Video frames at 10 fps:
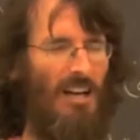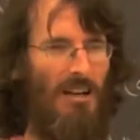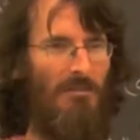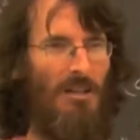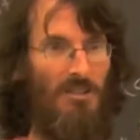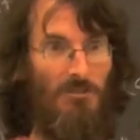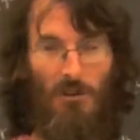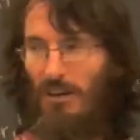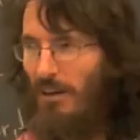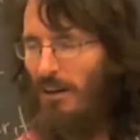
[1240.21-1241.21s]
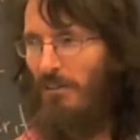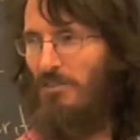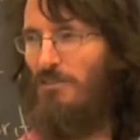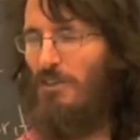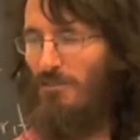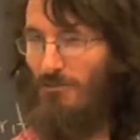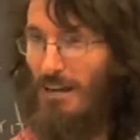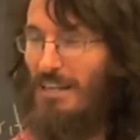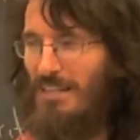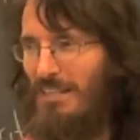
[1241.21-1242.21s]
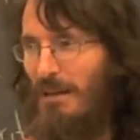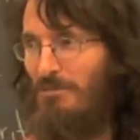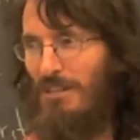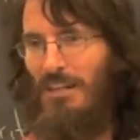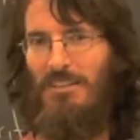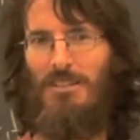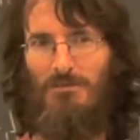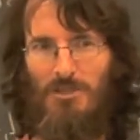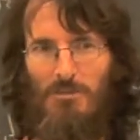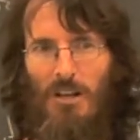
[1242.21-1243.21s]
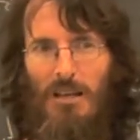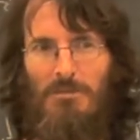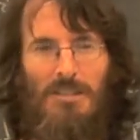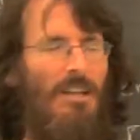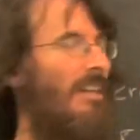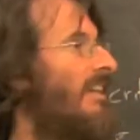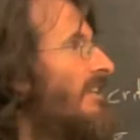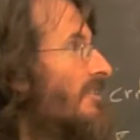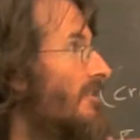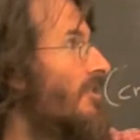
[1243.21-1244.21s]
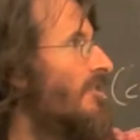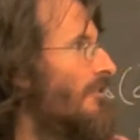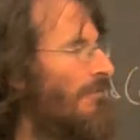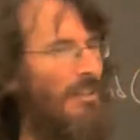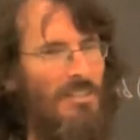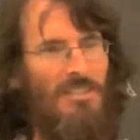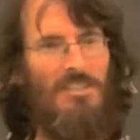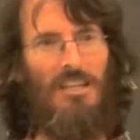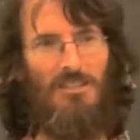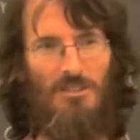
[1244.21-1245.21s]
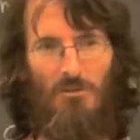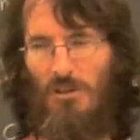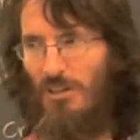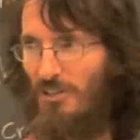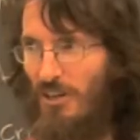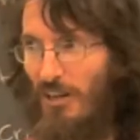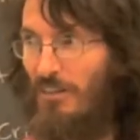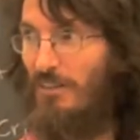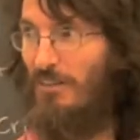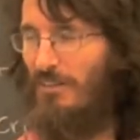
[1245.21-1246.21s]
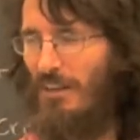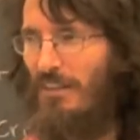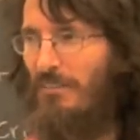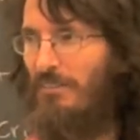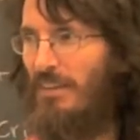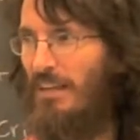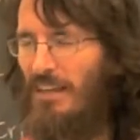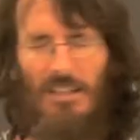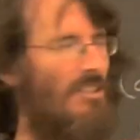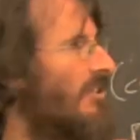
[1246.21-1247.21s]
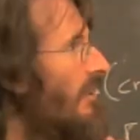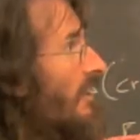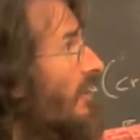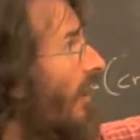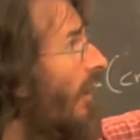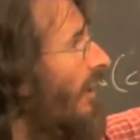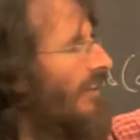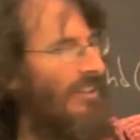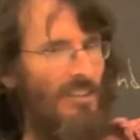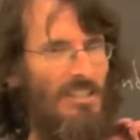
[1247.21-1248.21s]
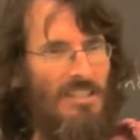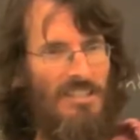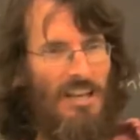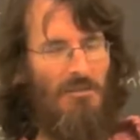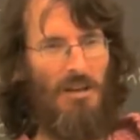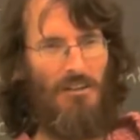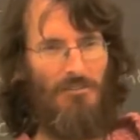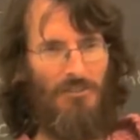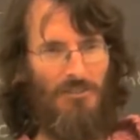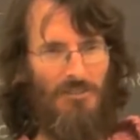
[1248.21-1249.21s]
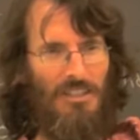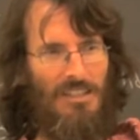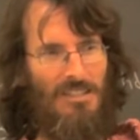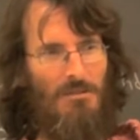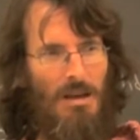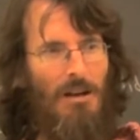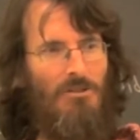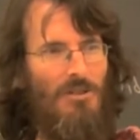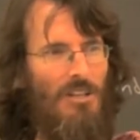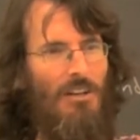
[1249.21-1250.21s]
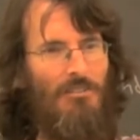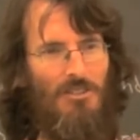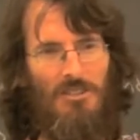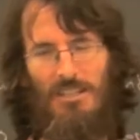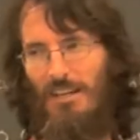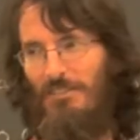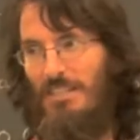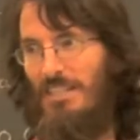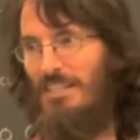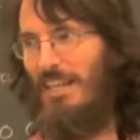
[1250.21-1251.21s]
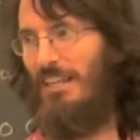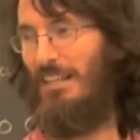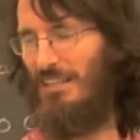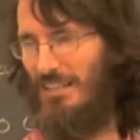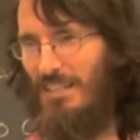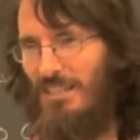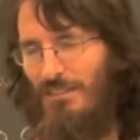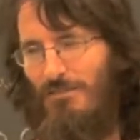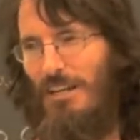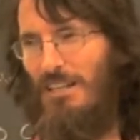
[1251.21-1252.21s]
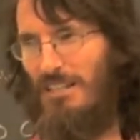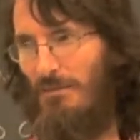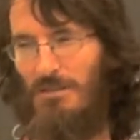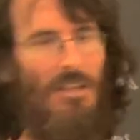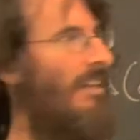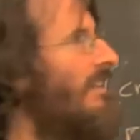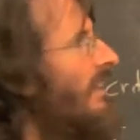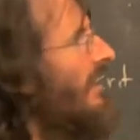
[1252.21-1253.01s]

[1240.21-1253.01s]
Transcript: I minus 1, a sphere of radius epsilon, some small epsilon. It's just so it fits inside this coordinate chart, right? So it's on the descending manifold. It is the boundary of a descending disk of radius epsilon,